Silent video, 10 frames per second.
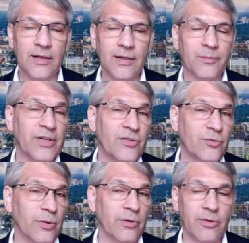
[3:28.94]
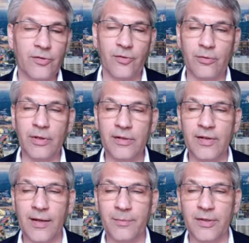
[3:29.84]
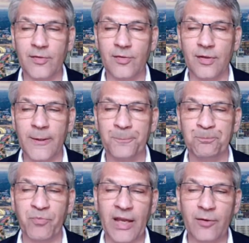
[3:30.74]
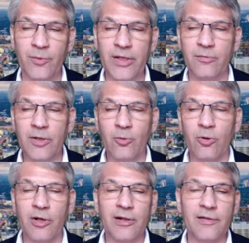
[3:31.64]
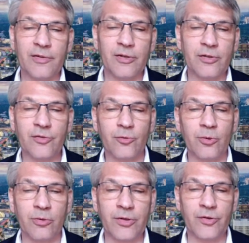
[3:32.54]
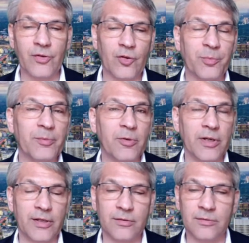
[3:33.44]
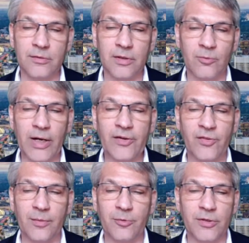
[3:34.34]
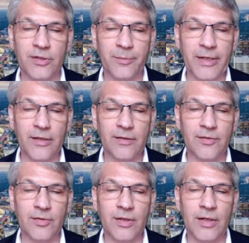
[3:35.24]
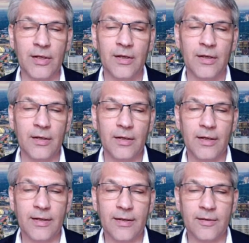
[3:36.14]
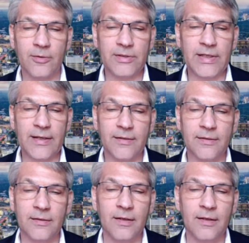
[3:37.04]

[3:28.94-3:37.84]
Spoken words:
plus short courses on other topics. And we record all of our short courses so people can watch them on demand online.